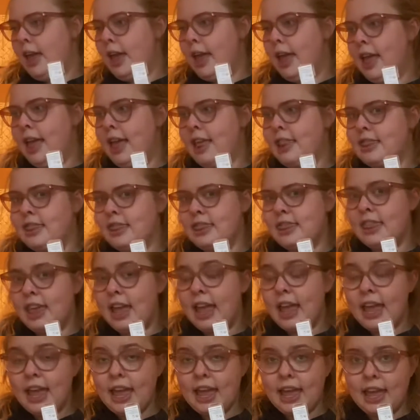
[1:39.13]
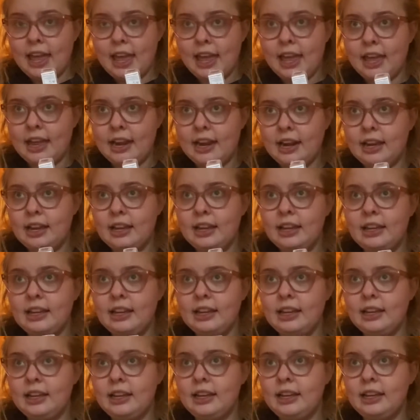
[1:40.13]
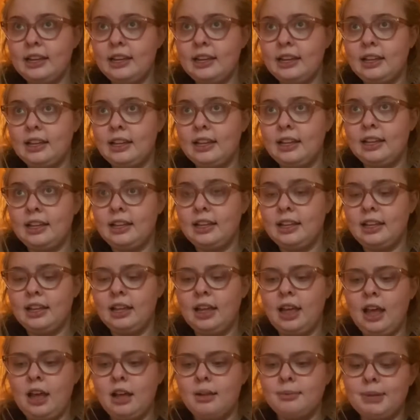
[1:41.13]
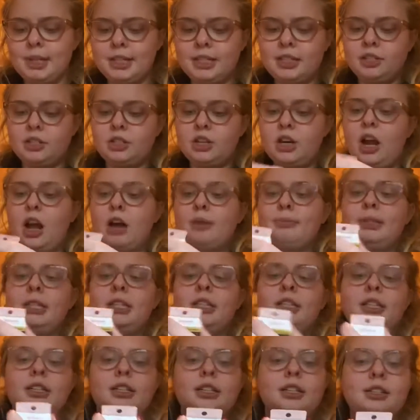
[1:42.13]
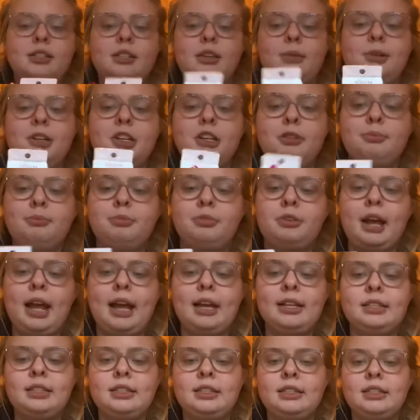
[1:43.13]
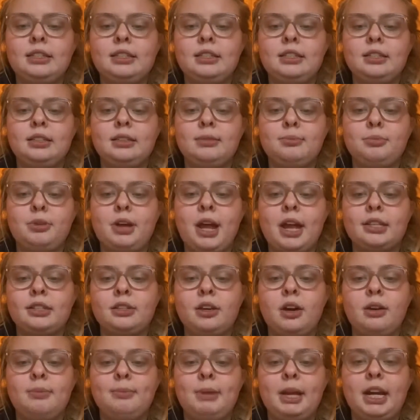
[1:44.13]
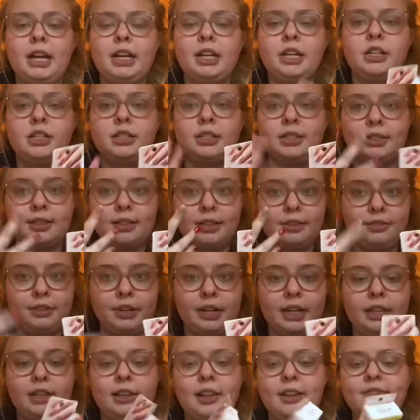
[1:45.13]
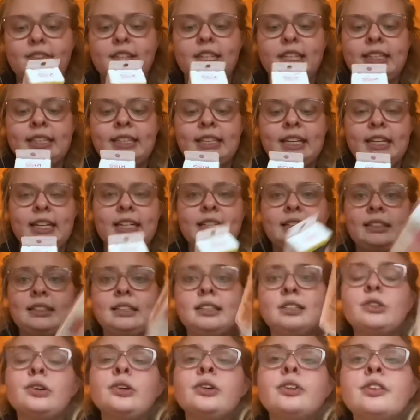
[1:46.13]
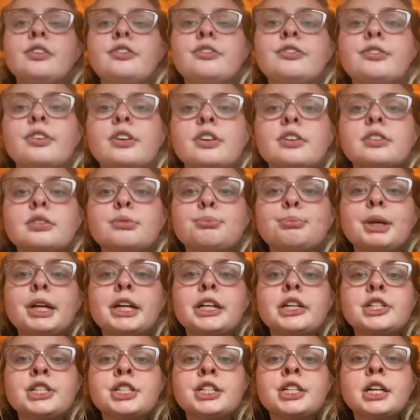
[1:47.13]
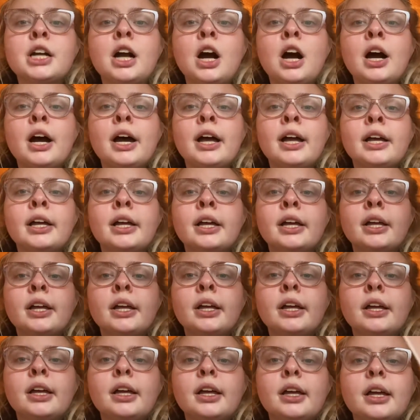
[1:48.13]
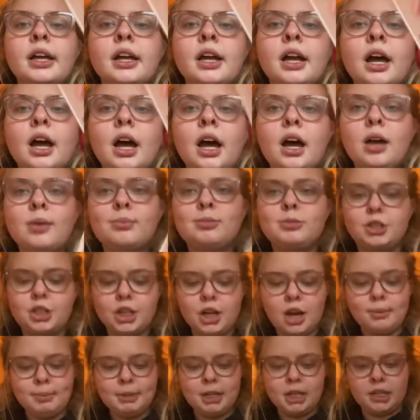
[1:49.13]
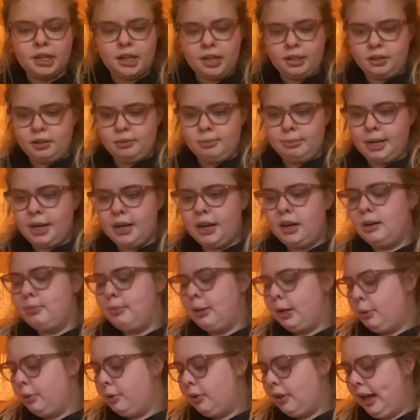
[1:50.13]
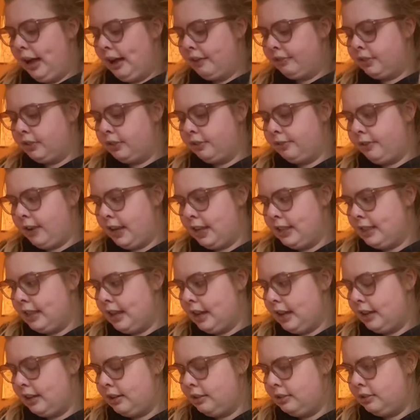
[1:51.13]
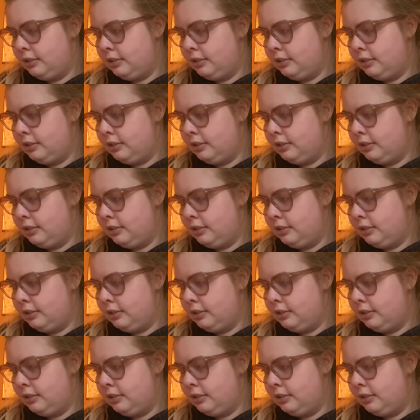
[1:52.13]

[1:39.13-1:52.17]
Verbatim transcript: And then my sister got me some Impress press-on manicures because I freaking love these things. These are the first pair she got. Um, she got me another pair, but we'll have to find that.